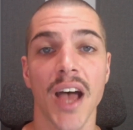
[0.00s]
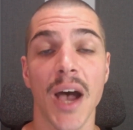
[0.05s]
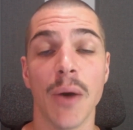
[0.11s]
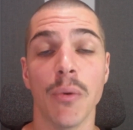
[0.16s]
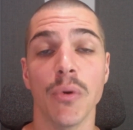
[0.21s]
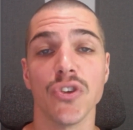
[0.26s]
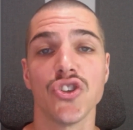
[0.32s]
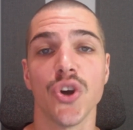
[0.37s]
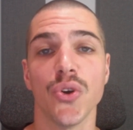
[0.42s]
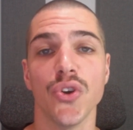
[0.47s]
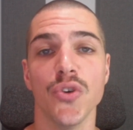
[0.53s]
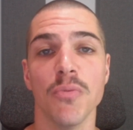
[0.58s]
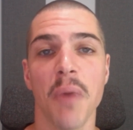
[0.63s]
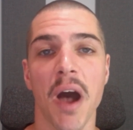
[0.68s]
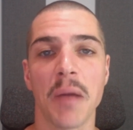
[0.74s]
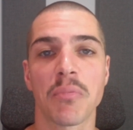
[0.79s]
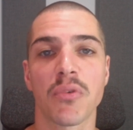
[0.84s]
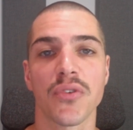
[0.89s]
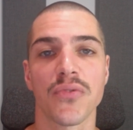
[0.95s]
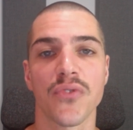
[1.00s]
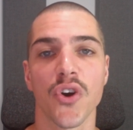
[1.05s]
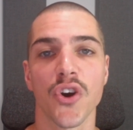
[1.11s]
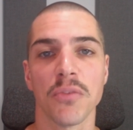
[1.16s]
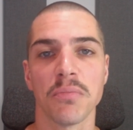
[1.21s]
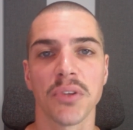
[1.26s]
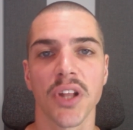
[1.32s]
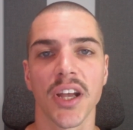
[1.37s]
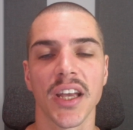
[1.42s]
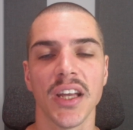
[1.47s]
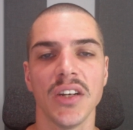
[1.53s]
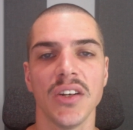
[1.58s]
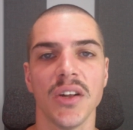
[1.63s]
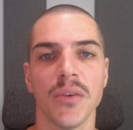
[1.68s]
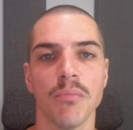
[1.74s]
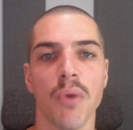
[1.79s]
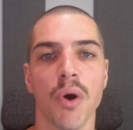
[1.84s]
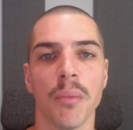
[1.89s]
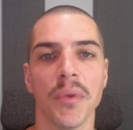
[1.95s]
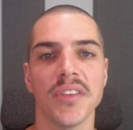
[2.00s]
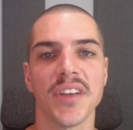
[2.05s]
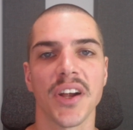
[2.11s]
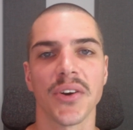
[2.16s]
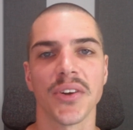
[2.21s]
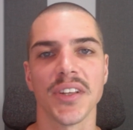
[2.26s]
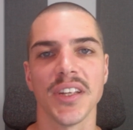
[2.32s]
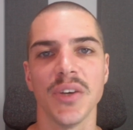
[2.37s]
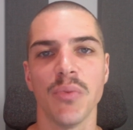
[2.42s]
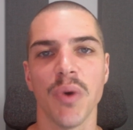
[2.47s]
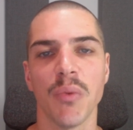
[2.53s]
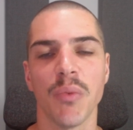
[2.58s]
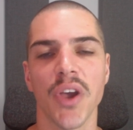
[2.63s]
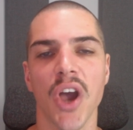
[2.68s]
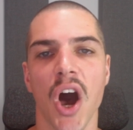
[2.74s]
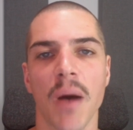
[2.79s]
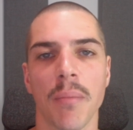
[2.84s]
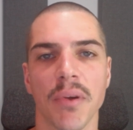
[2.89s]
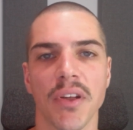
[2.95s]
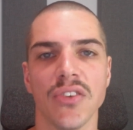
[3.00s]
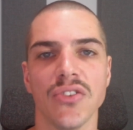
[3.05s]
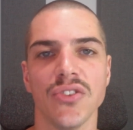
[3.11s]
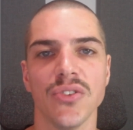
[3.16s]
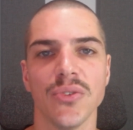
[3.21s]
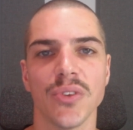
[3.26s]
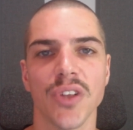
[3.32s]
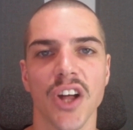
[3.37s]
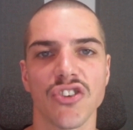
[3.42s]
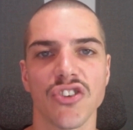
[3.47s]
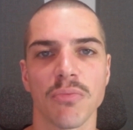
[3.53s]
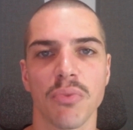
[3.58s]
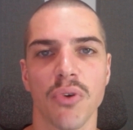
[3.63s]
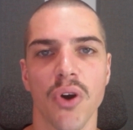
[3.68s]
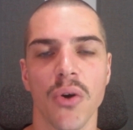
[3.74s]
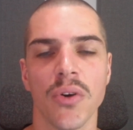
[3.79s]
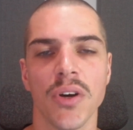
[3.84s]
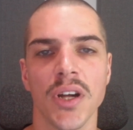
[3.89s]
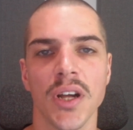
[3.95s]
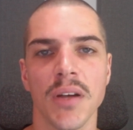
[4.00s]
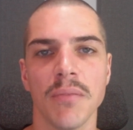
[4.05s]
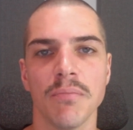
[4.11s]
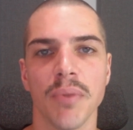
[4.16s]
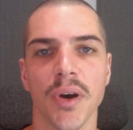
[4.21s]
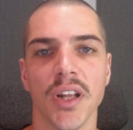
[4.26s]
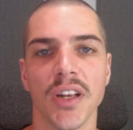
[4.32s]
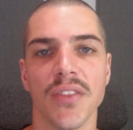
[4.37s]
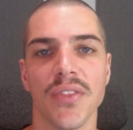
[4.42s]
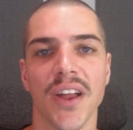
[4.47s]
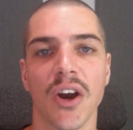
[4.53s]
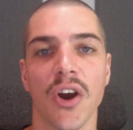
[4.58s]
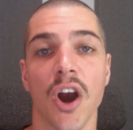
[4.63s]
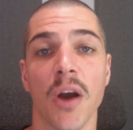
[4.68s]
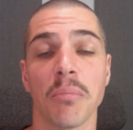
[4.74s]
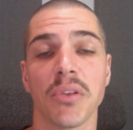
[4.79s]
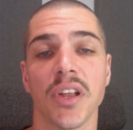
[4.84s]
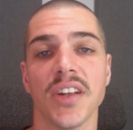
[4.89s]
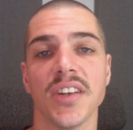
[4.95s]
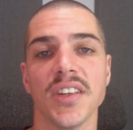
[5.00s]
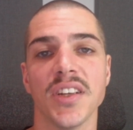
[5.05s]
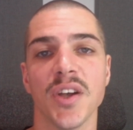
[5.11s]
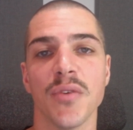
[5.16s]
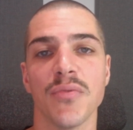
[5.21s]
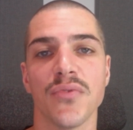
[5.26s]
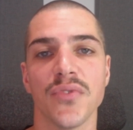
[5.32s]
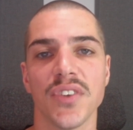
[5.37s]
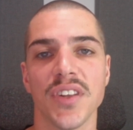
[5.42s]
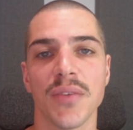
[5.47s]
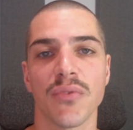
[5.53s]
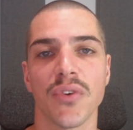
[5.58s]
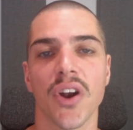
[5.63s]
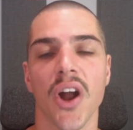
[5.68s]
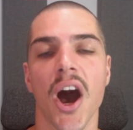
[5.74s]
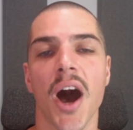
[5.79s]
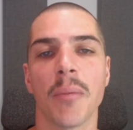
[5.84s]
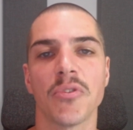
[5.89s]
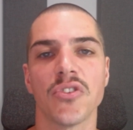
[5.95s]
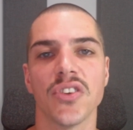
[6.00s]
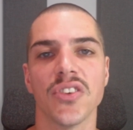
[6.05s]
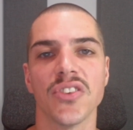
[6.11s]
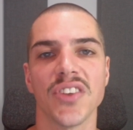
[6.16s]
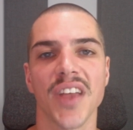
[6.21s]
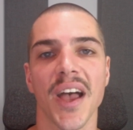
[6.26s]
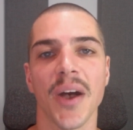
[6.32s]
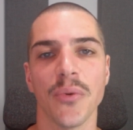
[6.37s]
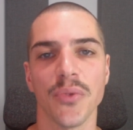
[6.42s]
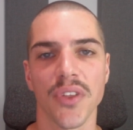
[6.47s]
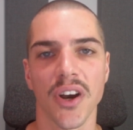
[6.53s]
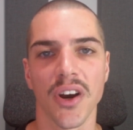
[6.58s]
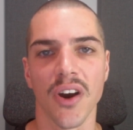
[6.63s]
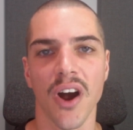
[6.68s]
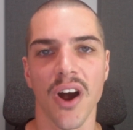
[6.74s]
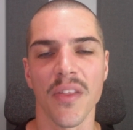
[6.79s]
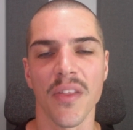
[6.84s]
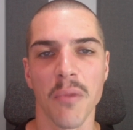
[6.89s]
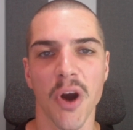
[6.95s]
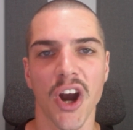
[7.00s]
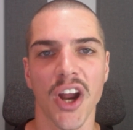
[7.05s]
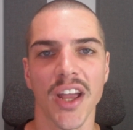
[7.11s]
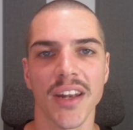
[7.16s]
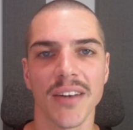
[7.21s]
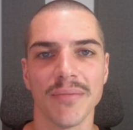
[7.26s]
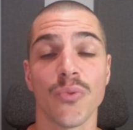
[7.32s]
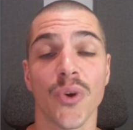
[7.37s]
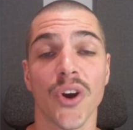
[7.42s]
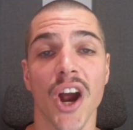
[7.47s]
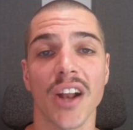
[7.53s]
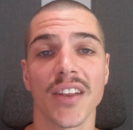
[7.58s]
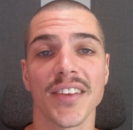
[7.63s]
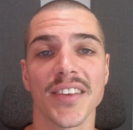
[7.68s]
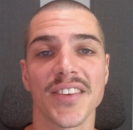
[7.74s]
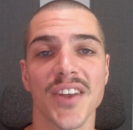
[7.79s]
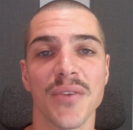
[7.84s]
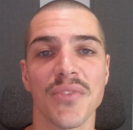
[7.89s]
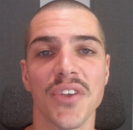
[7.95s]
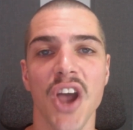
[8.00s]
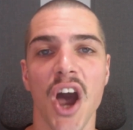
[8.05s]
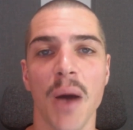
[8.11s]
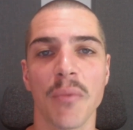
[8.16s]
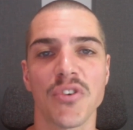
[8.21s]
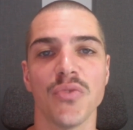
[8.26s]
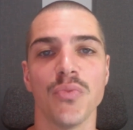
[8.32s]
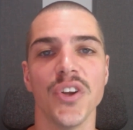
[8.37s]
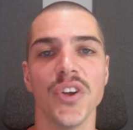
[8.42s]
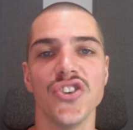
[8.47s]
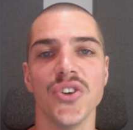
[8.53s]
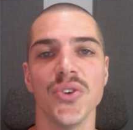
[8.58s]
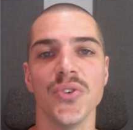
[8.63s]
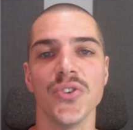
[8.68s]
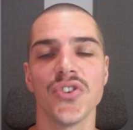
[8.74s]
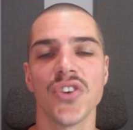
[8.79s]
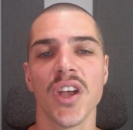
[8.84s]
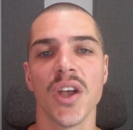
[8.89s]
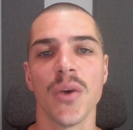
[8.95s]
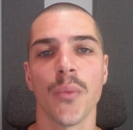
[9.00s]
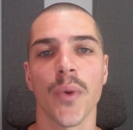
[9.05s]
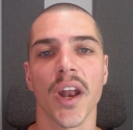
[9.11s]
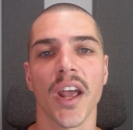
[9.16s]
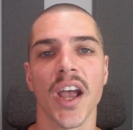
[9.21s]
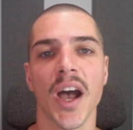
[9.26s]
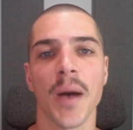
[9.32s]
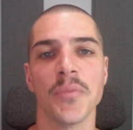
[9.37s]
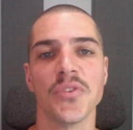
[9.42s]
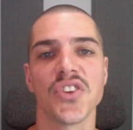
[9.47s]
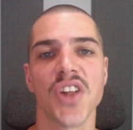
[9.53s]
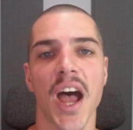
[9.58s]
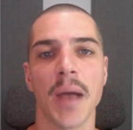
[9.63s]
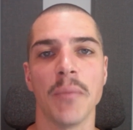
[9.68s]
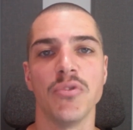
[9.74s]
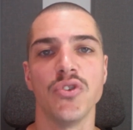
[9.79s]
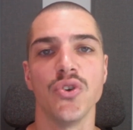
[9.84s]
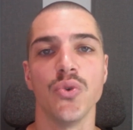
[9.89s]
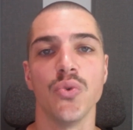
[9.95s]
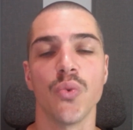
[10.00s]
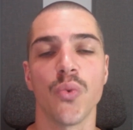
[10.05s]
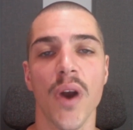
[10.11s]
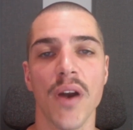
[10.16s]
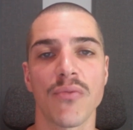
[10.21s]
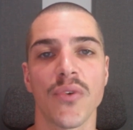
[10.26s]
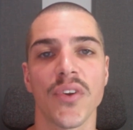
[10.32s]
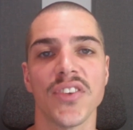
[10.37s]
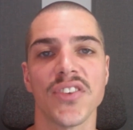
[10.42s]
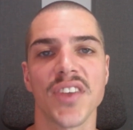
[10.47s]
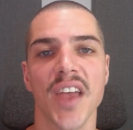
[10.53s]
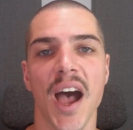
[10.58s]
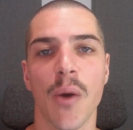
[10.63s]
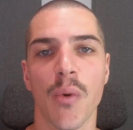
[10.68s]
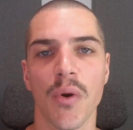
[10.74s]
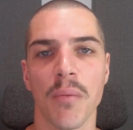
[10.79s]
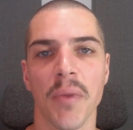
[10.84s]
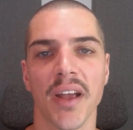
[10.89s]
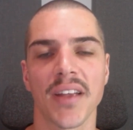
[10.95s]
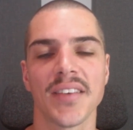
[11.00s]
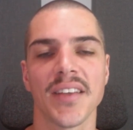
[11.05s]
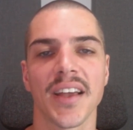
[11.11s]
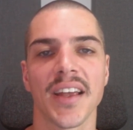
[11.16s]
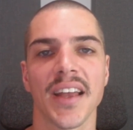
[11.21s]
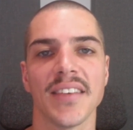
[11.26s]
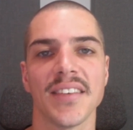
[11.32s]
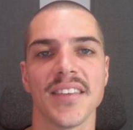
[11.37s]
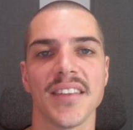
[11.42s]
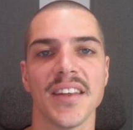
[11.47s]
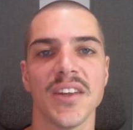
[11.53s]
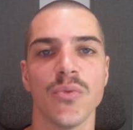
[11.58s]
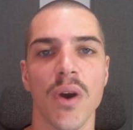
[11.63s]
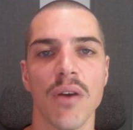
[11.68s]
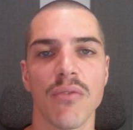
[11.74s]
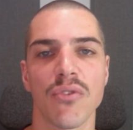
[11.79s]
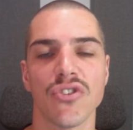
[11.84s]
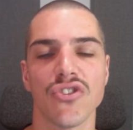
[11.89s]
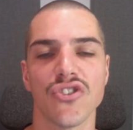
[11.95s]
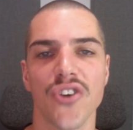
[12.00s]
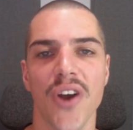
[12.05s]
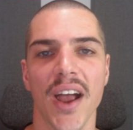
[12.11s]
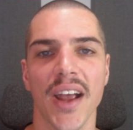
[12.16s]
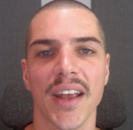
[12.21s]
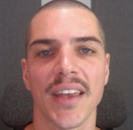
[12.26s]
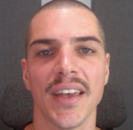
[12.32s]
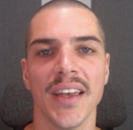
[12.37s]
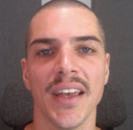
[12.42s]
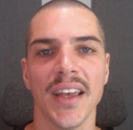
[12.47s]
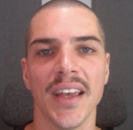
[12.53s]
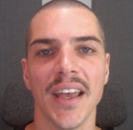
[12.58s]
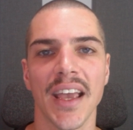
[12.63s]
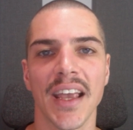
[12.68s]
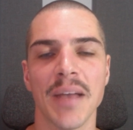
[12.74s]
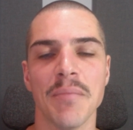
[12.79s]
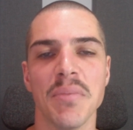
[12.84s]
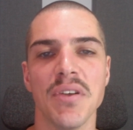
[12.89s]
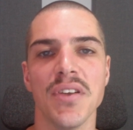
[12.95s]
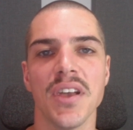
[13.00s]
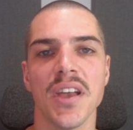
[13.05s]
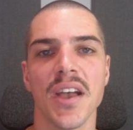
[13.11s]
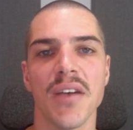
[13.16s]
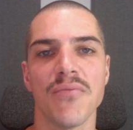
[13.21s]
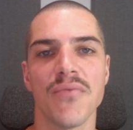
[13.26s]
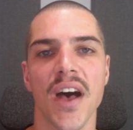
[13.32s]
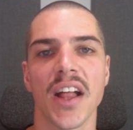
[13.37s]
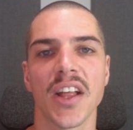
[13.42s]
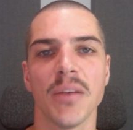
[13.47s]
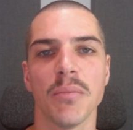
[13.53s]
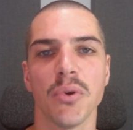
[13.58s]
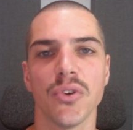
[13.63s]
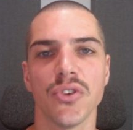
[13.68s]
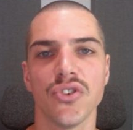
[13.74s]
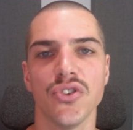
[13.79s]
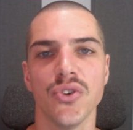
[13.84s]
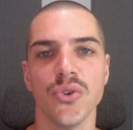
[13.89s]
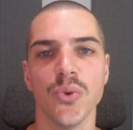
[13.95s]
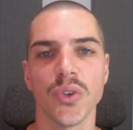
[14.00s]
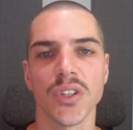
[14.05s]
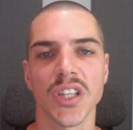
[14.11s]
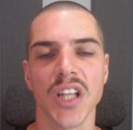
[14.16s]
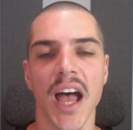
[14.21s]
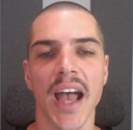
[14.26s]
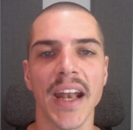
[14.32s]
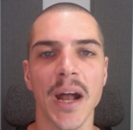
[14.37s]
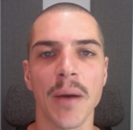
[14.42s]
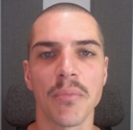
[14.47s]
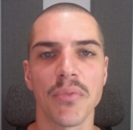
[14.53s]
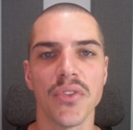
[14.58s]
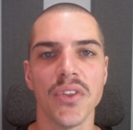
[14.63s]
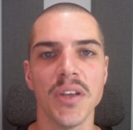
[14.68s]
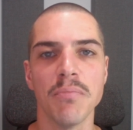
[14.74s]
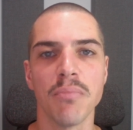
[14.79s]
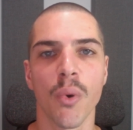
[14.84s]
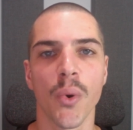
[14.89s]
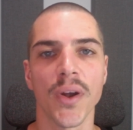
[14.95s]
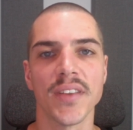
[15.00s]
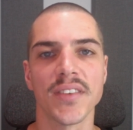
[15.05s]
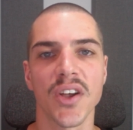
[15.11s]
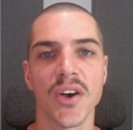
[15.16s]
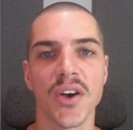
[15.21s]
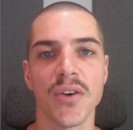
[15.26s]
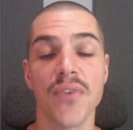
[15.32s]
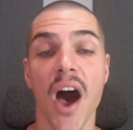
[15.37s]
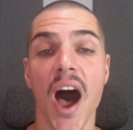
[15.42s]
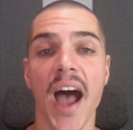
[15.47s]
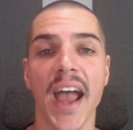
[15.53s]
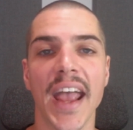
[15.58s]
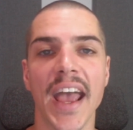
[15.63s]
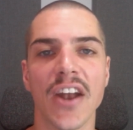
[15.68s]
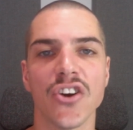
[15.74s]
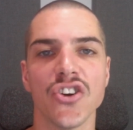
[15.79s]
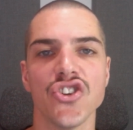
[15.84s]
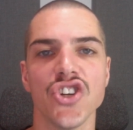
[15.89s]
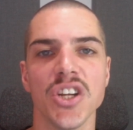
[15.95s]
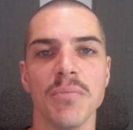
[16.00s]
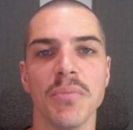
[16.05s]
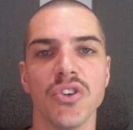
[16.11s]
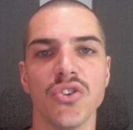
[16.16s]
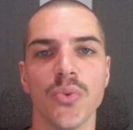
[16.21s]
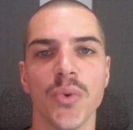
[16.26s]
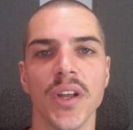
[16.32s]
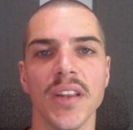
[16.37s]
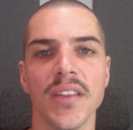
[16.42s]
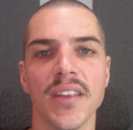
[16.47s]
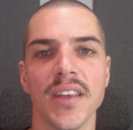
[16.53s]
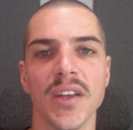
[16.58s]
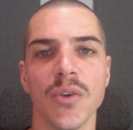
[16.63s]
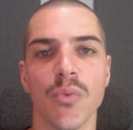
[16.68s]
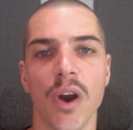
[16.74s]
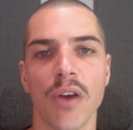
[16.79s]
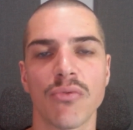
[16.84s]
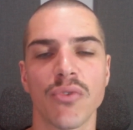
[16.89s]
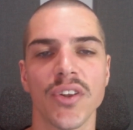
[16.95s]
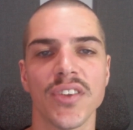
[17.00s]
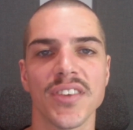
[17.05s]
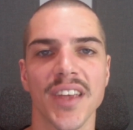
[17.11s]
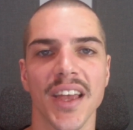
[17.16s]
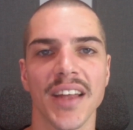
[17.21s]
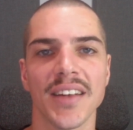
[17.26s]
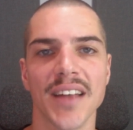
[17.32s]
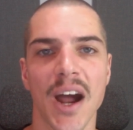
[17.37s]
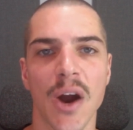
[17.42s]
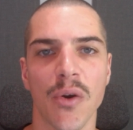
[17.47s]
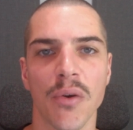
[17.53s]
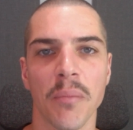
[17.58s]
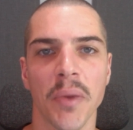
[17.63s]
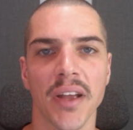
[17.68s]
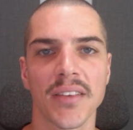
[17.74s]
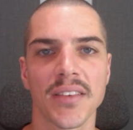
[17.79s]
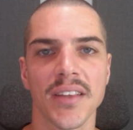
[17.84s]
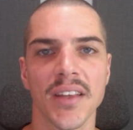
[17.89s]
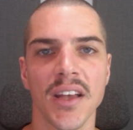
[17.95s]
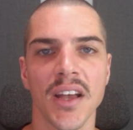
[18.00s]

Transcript: I will show you my preferred plugin momentarily when we hop into Logic Pro, but there are plenty of different options out there market. Regardless of the option we choose, when it comes time to reference our mix against the reference track, it can be valuable to line up the points of high energy between the reference and our mix